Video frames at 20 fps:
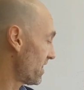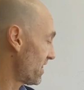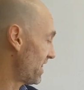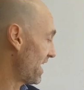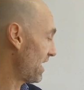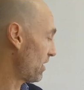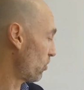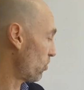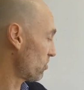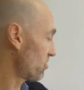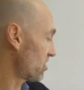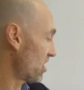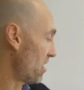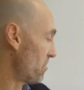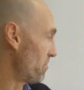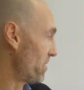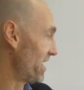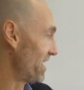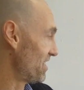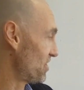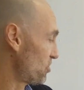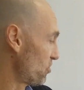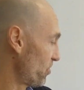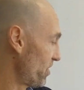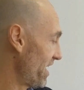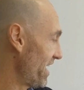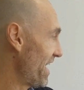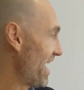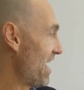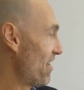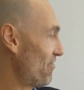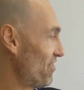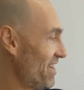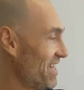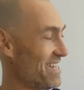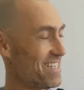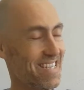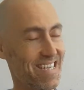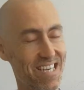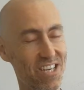that also means you'll then have
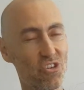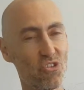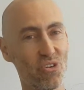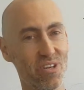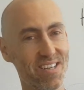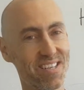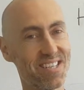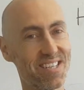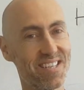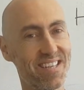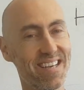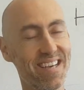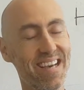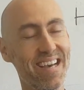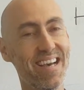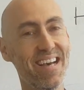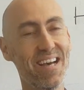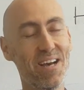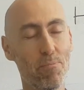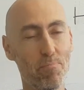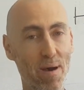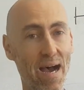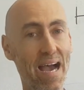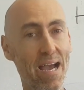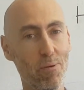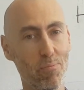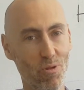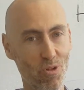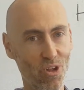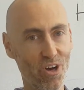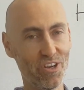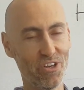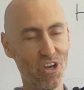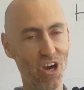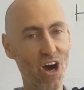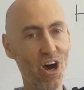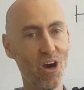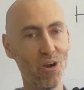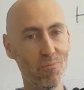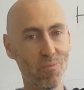less interest payable on your
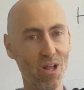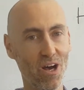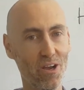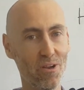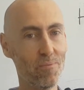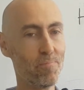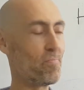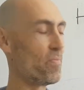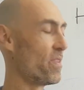home loan.